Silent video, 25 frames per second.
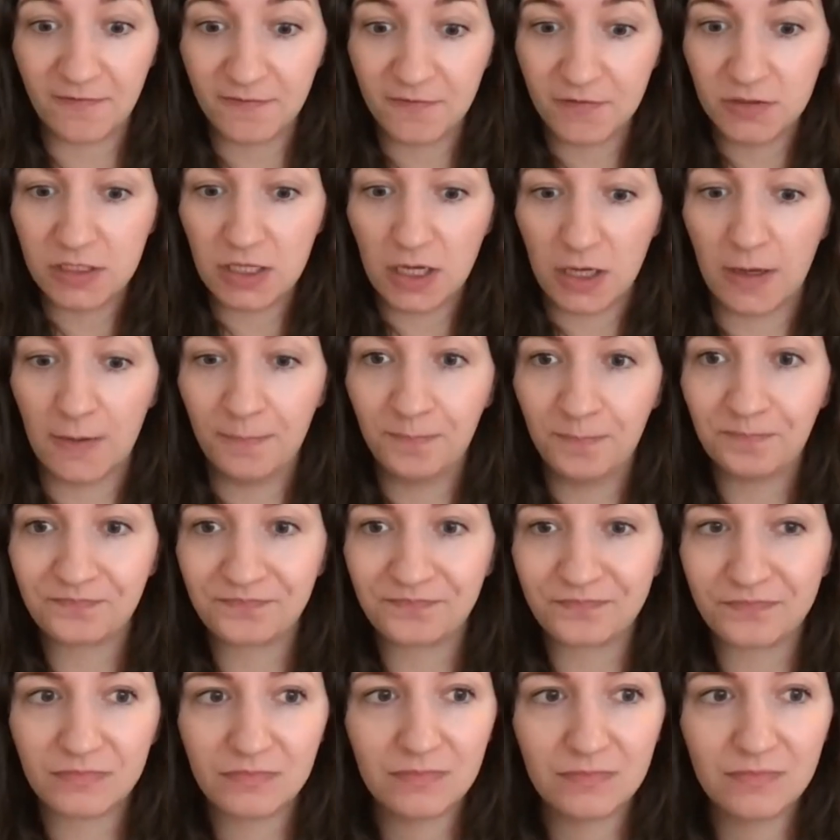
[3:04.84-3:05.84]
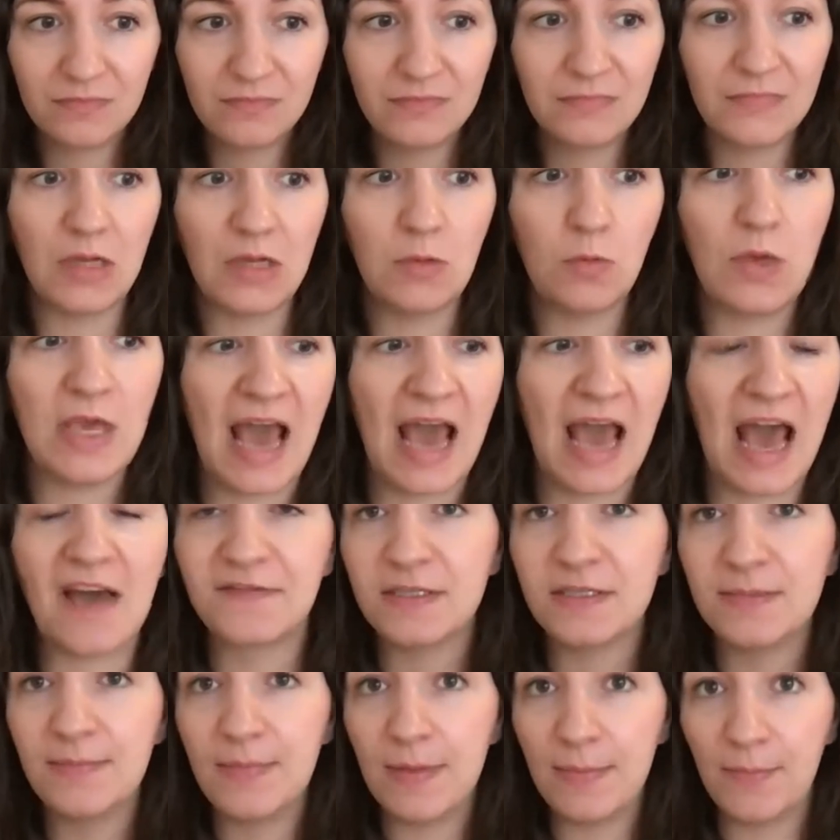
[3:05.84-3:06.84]
to
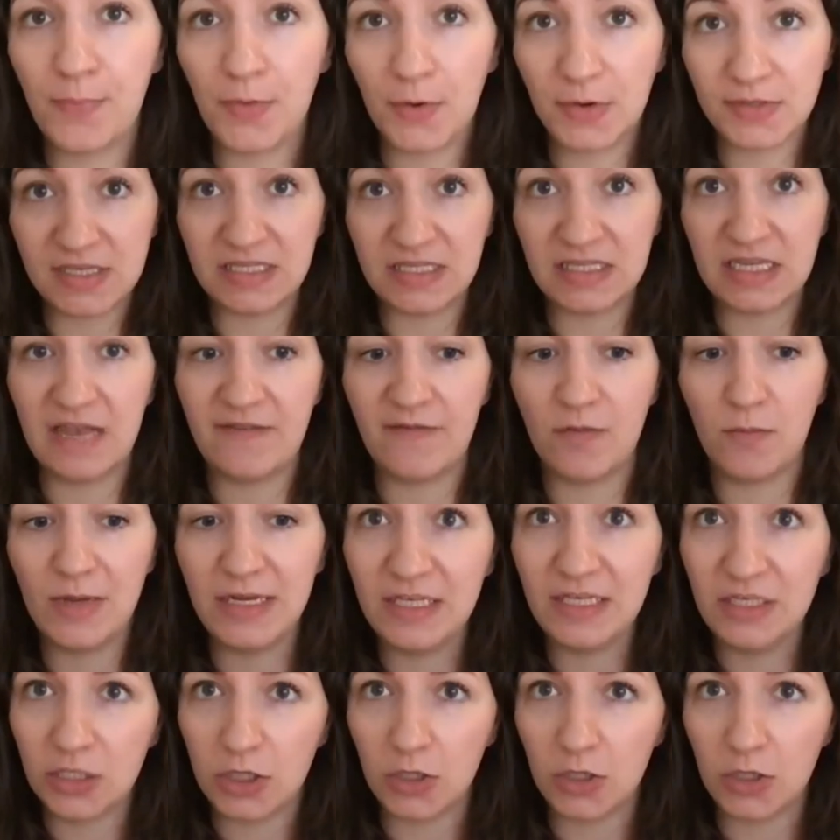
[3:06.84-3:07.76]
be positive, and we